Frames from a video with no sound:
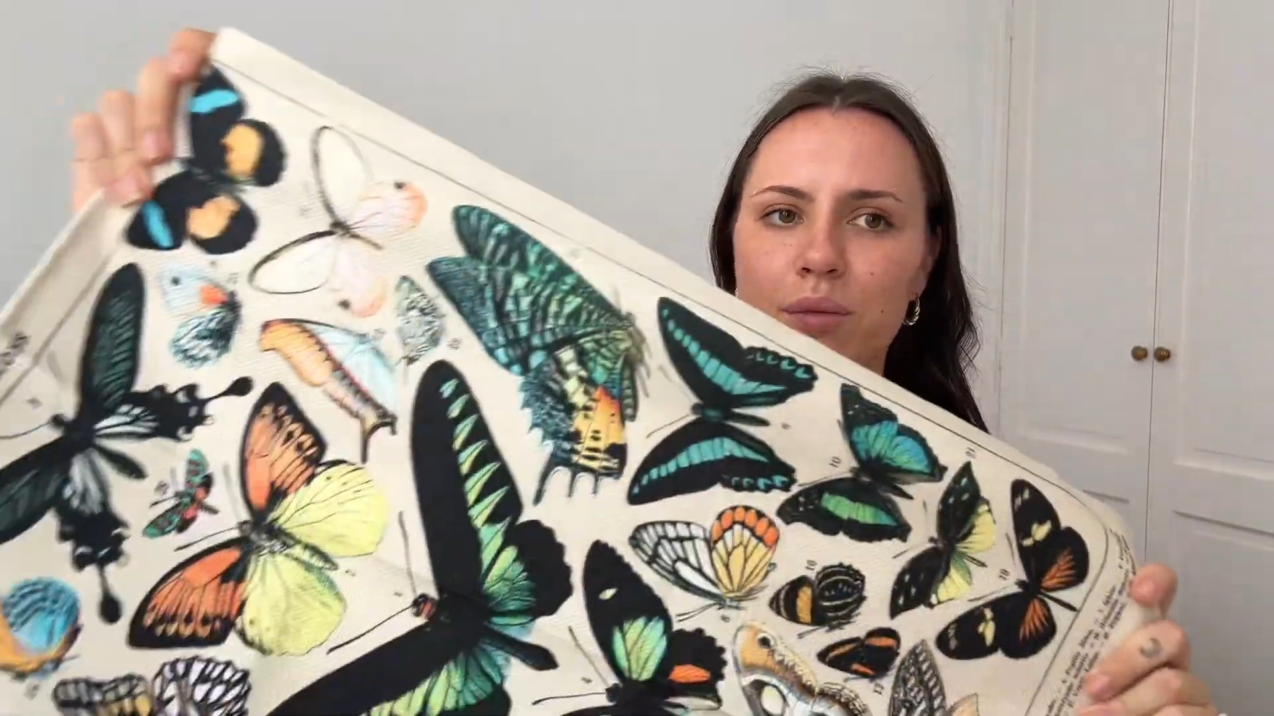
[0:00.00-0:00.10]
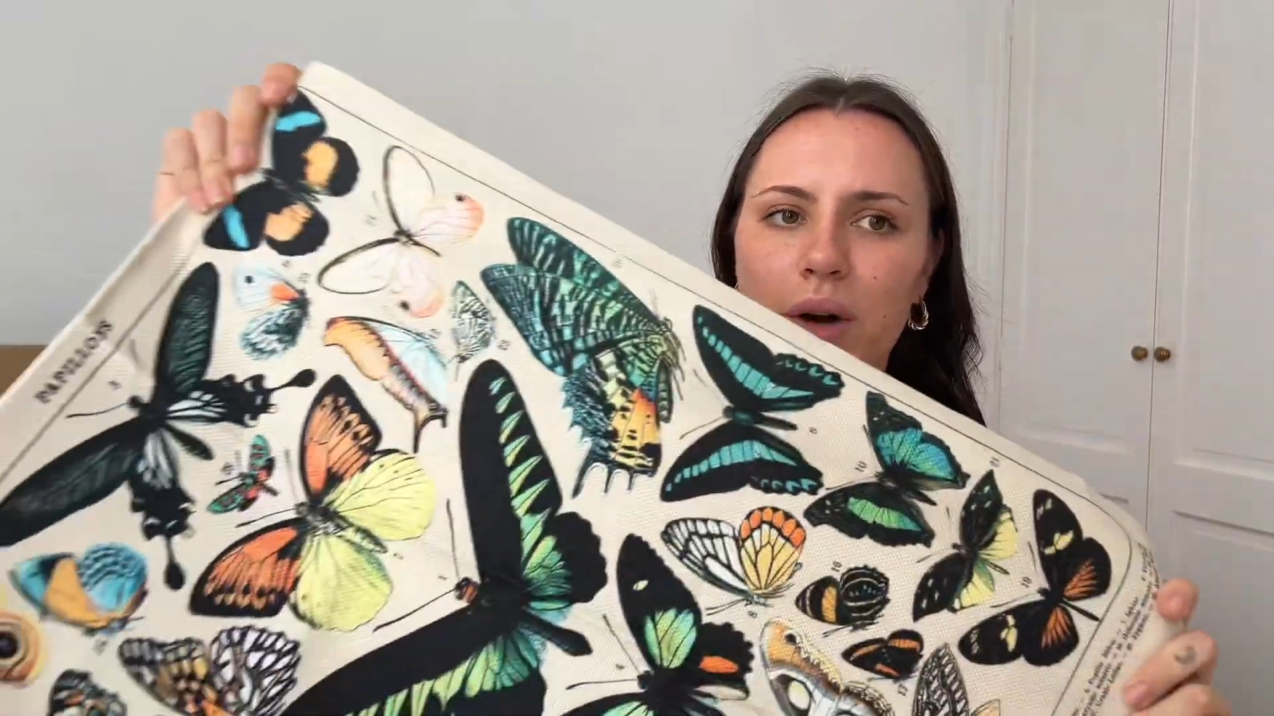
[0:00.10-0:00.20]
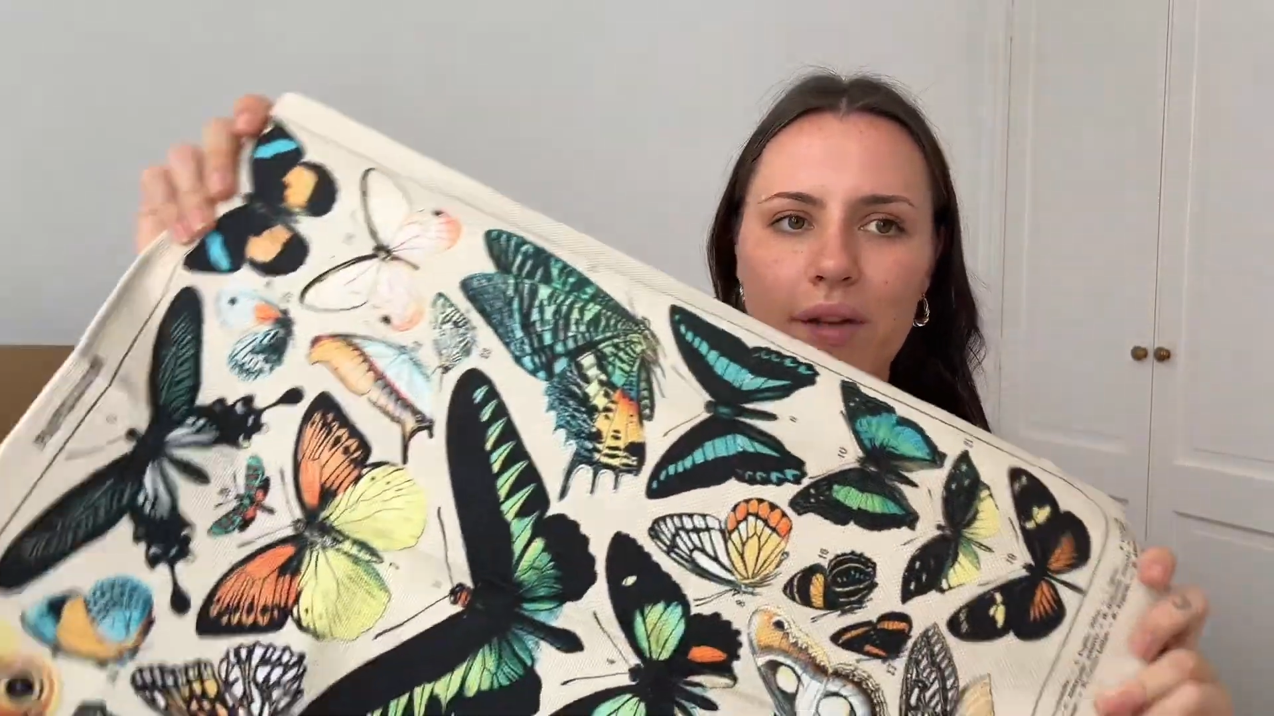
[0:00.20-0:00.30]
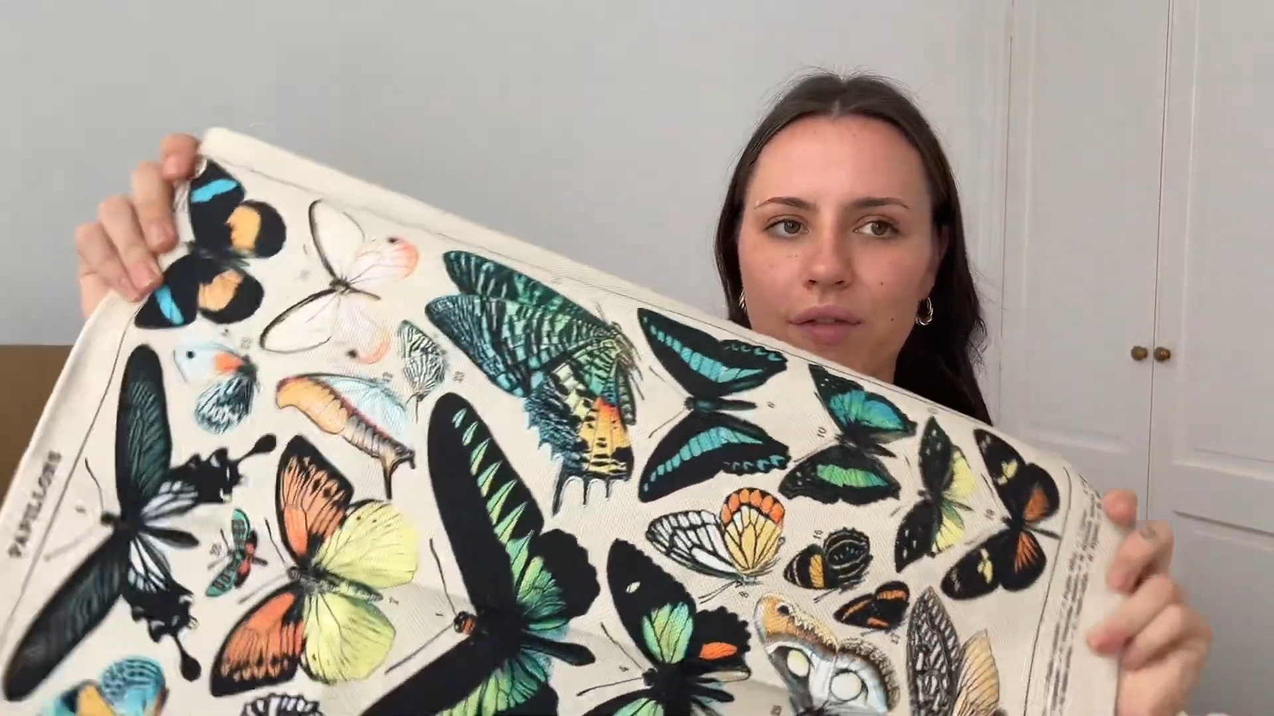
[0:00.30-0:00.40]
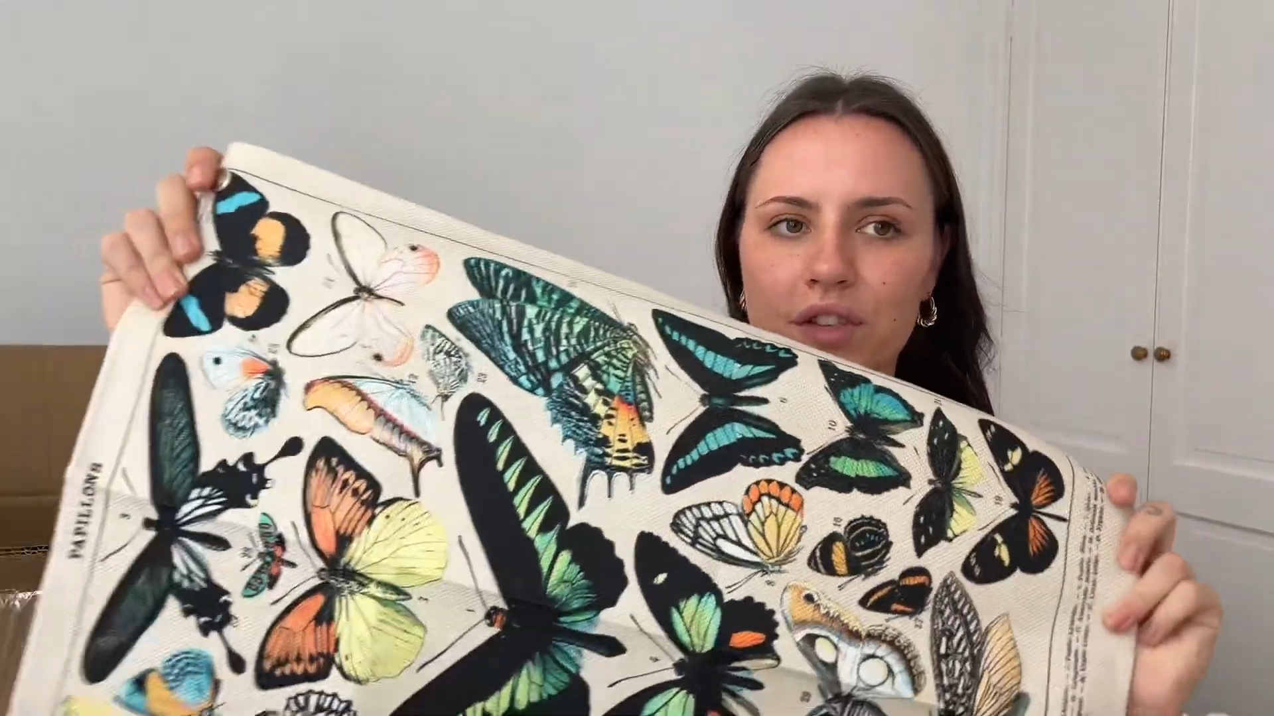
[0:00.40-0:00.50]

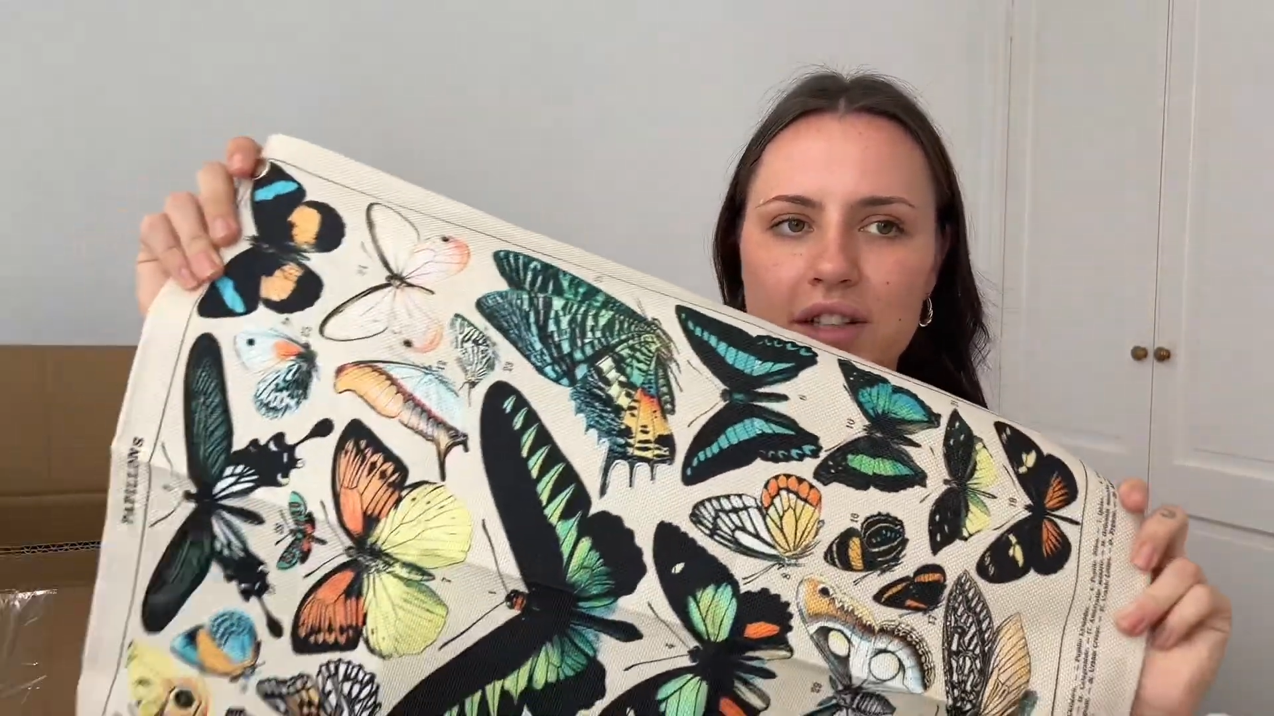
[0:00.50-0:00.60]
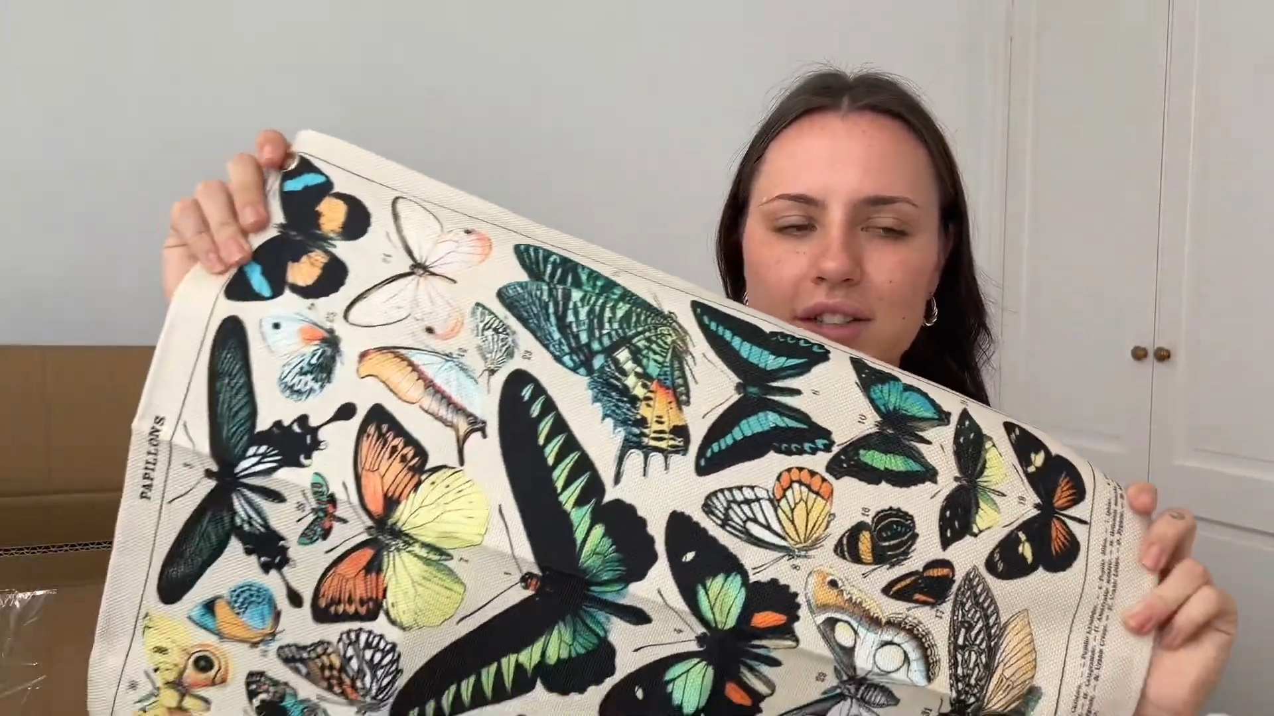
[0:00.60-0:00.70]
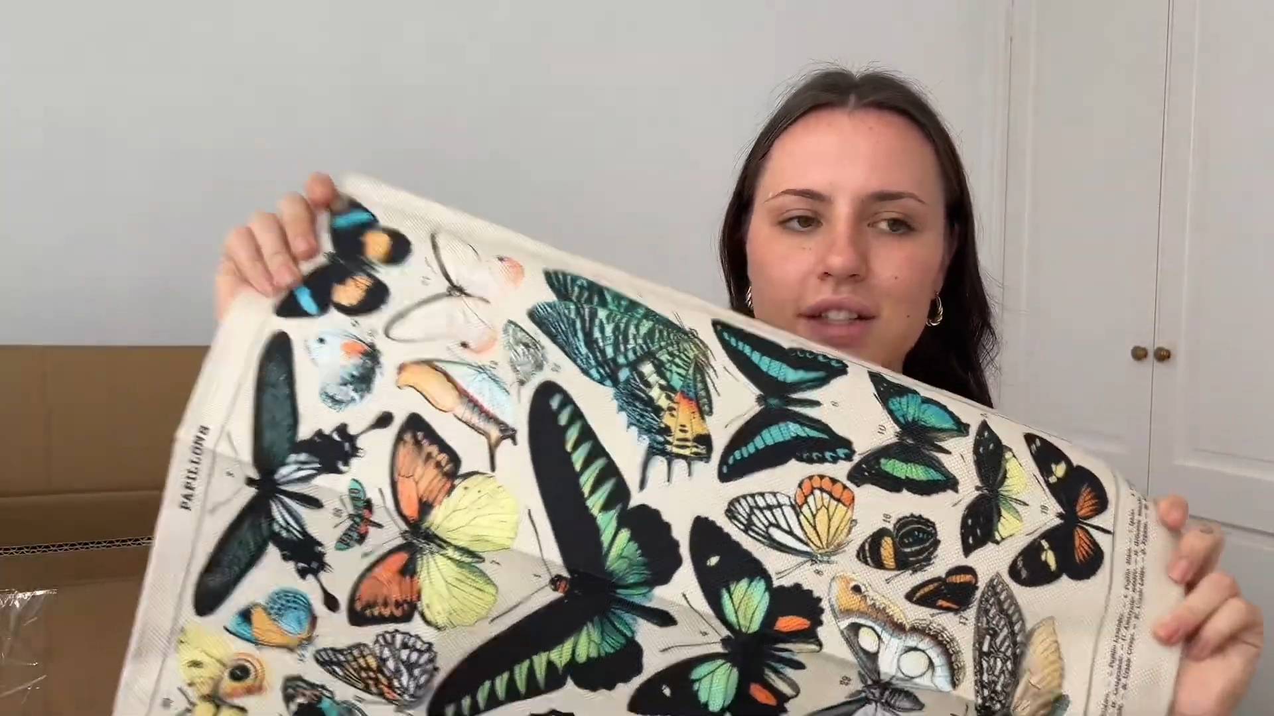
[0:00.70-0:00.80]
whatever it is.